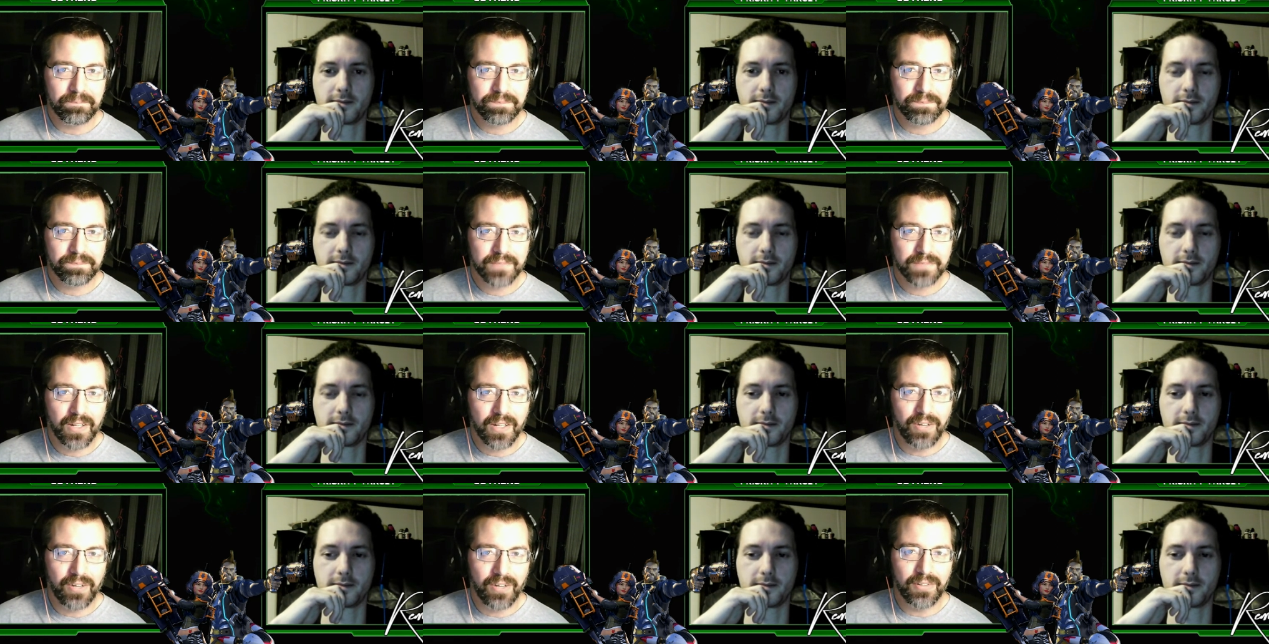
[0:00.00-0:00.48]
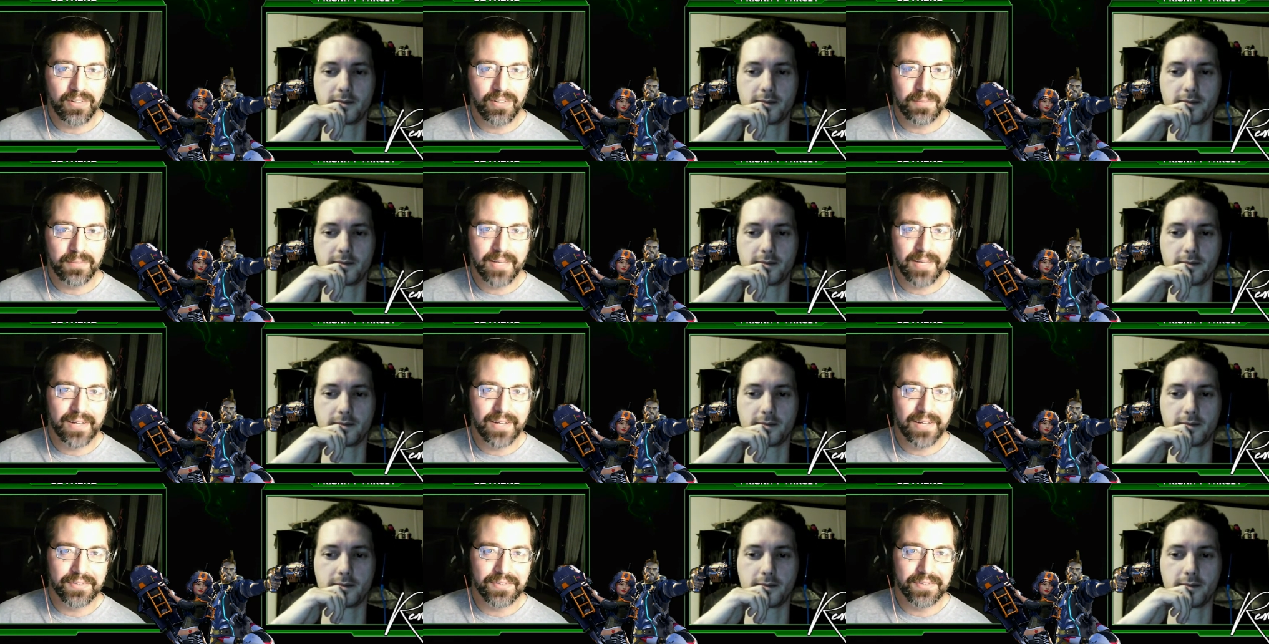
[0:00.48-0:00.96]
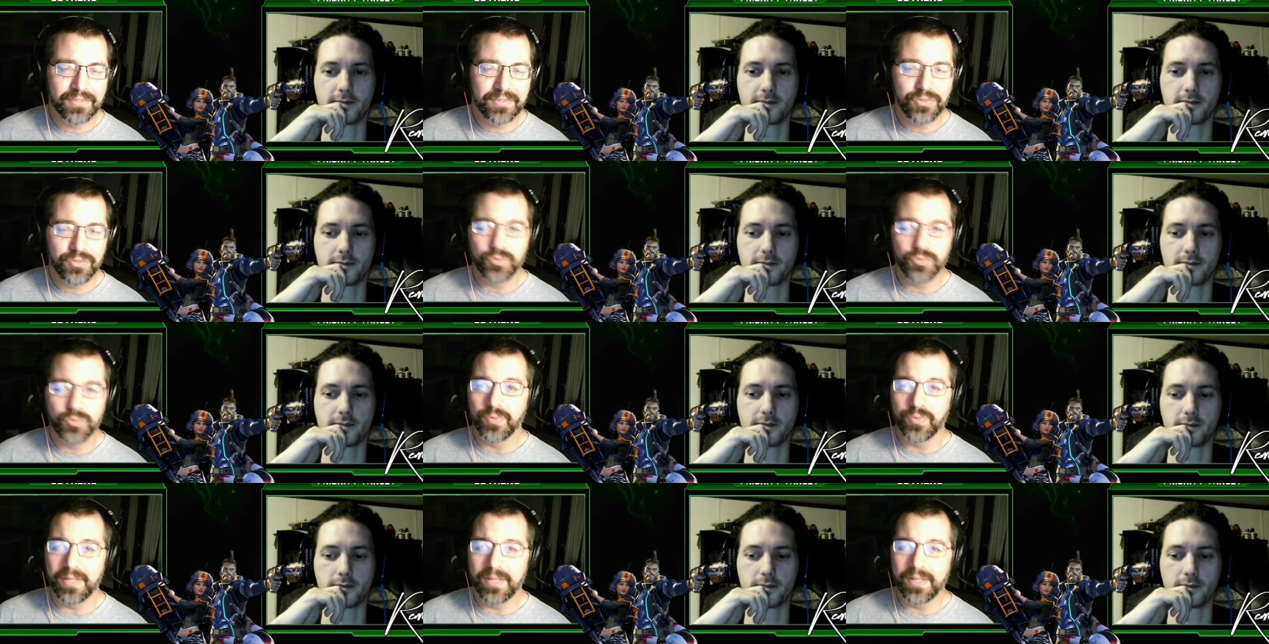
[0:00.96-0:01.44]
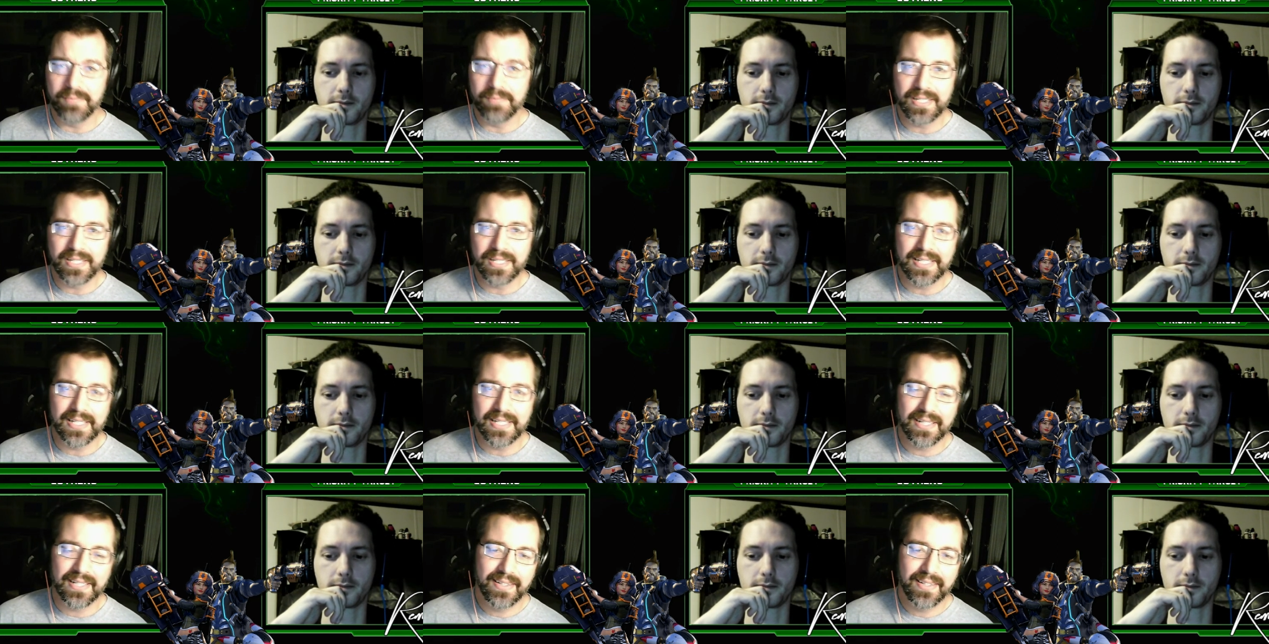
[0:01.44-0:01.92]
Speaker 1: all about Remni.
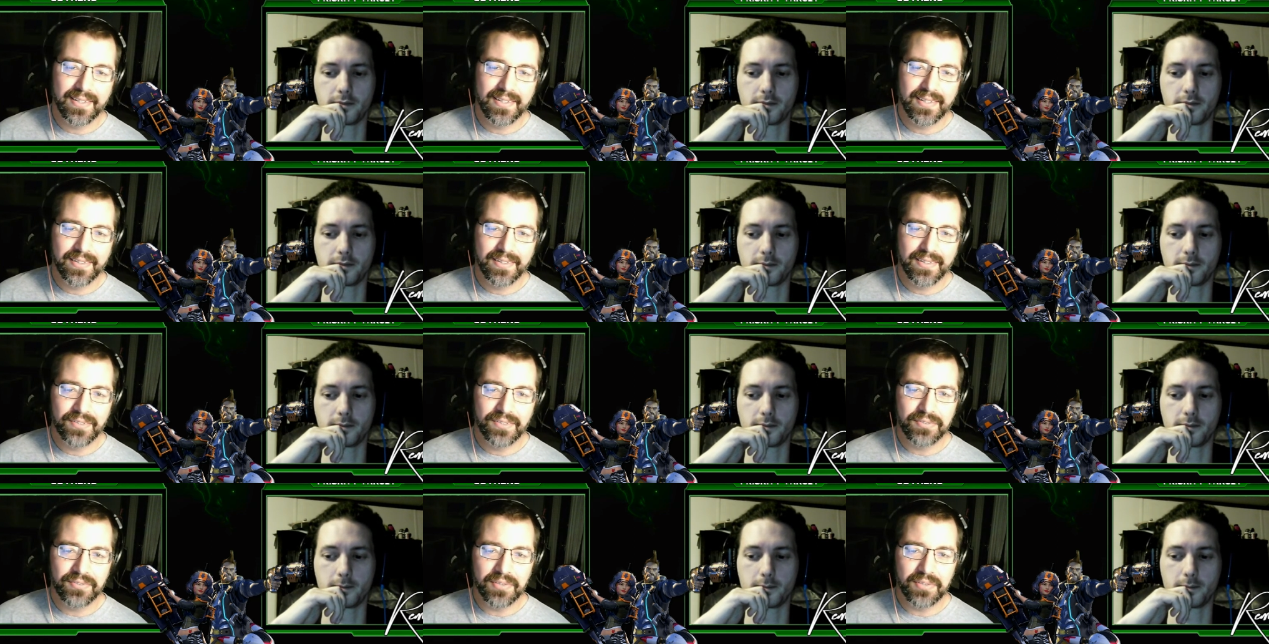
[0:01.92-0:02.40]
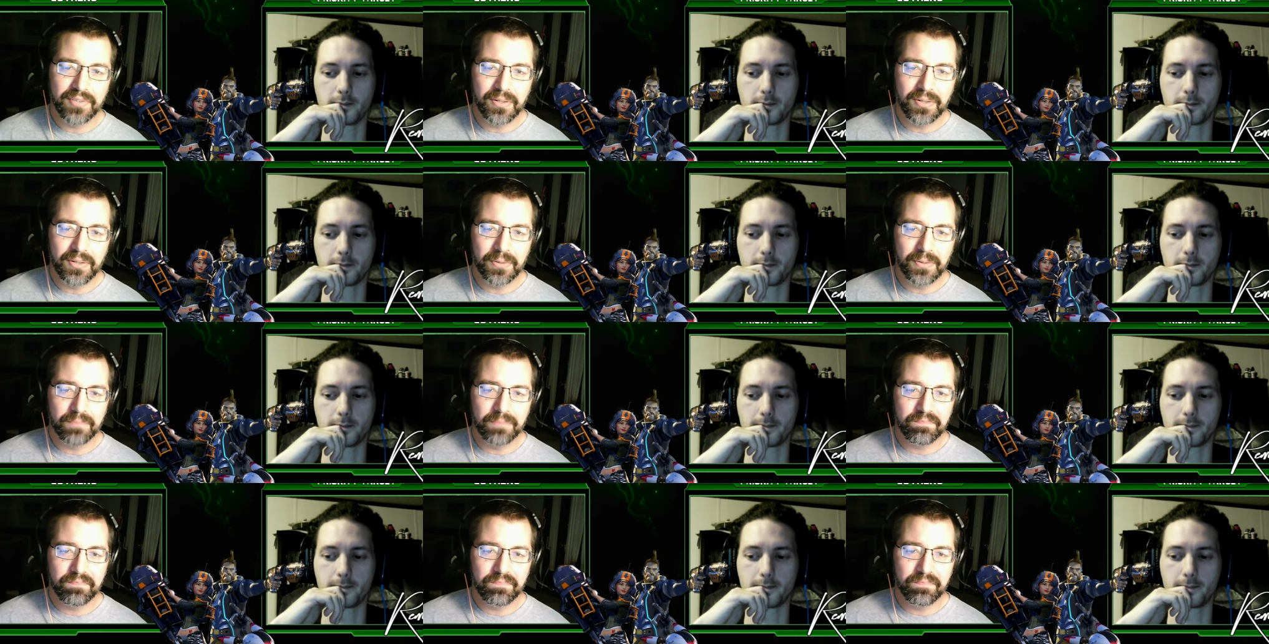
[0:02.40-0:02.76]
So,